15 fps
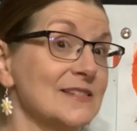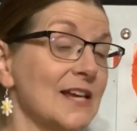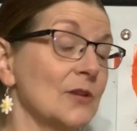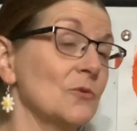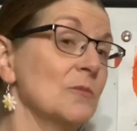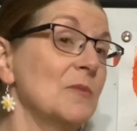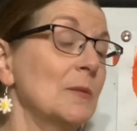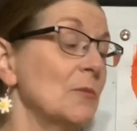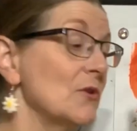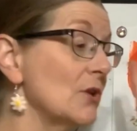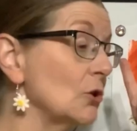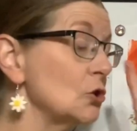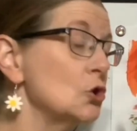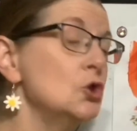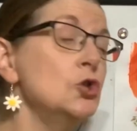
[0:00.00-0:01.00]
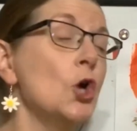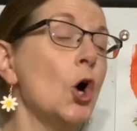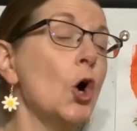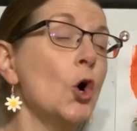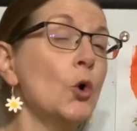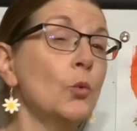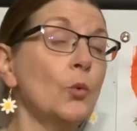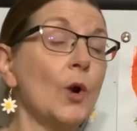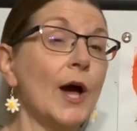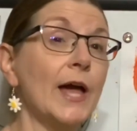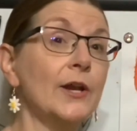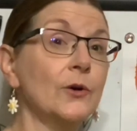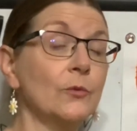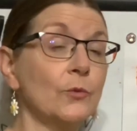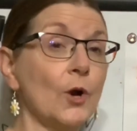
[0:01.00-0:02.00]
And remember, there's no right
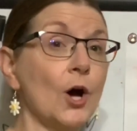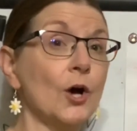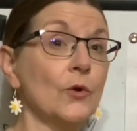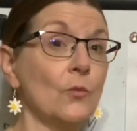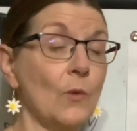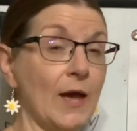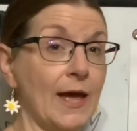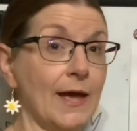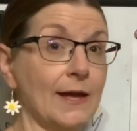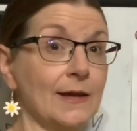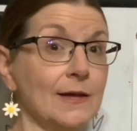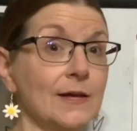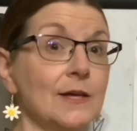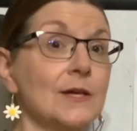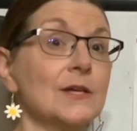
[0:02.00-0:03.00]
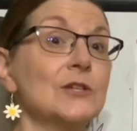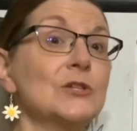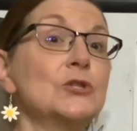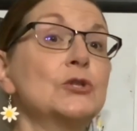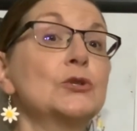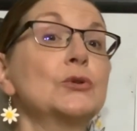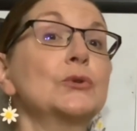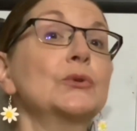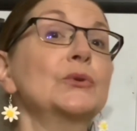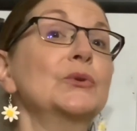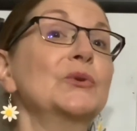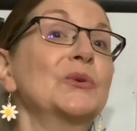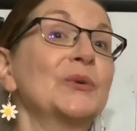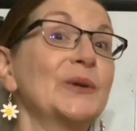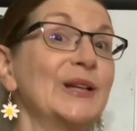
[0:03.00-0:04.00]
or wrong way to
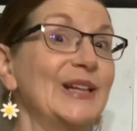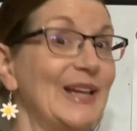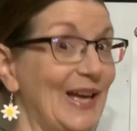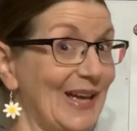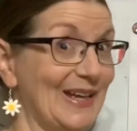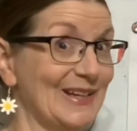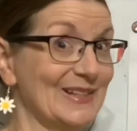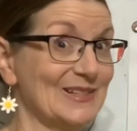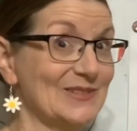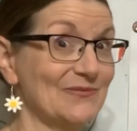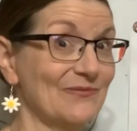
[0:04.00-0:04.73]
create.